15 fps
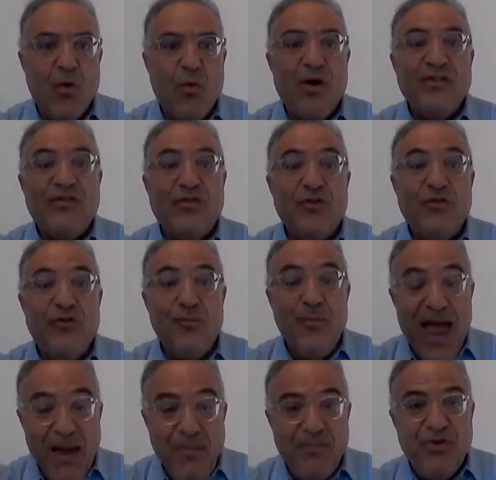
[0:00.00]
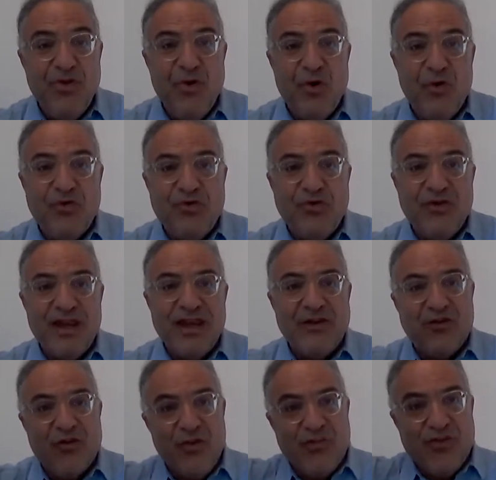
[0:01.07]
Once you map those in
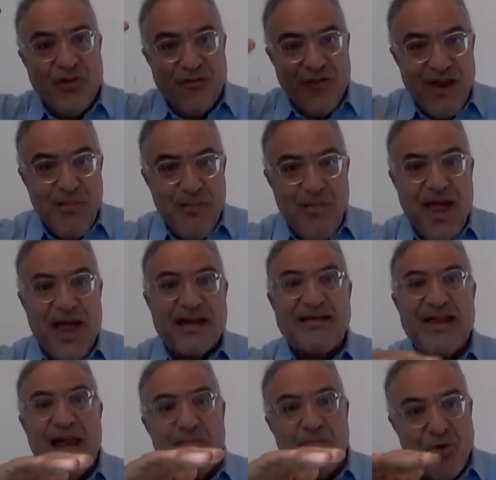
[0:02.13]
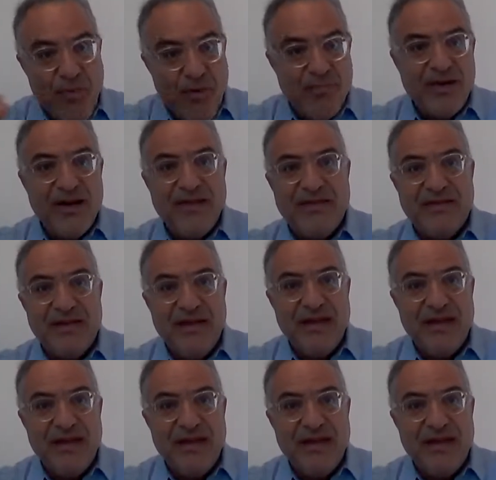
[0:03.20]
terms of impact and probability